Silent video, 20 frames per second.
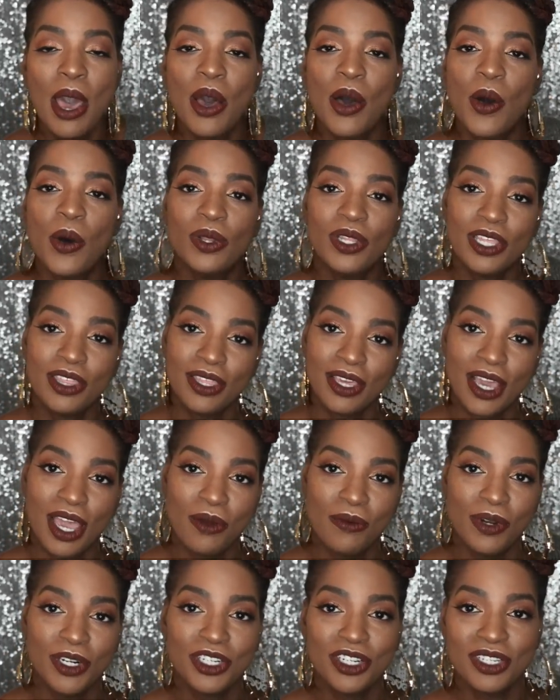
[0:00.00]
Only thing I
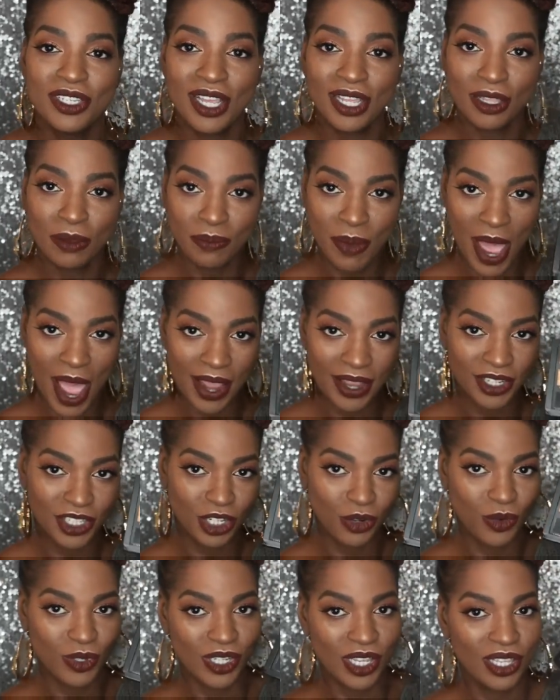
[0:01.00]
wish is that the
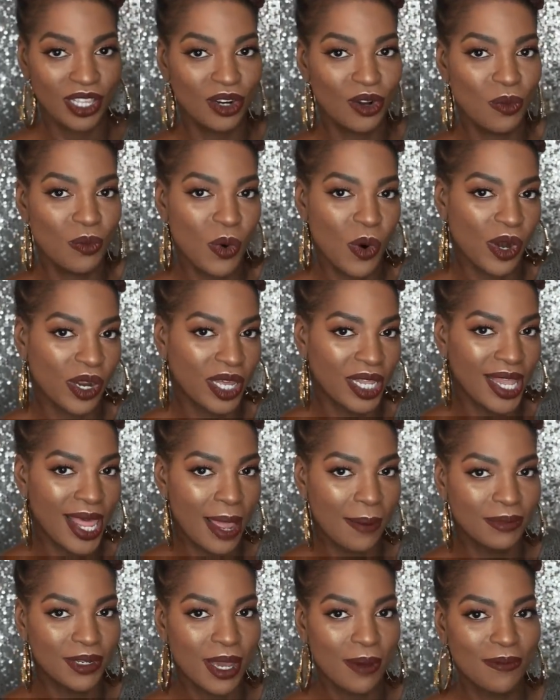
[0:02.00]
packaging was a little more
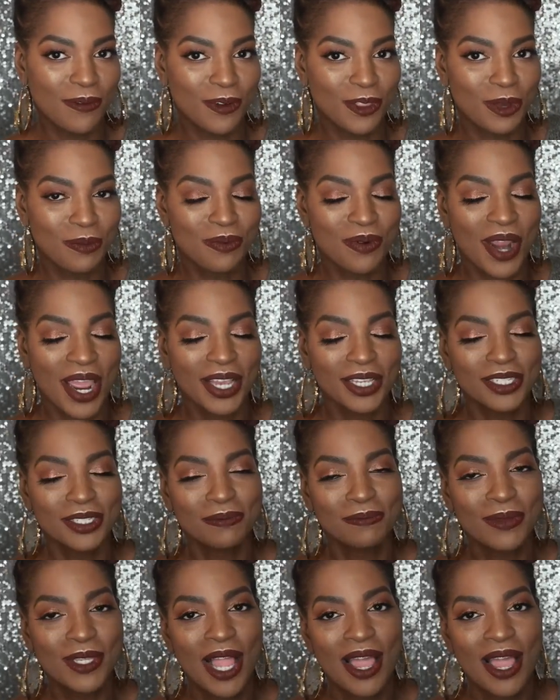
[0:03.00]
glammed up for the price.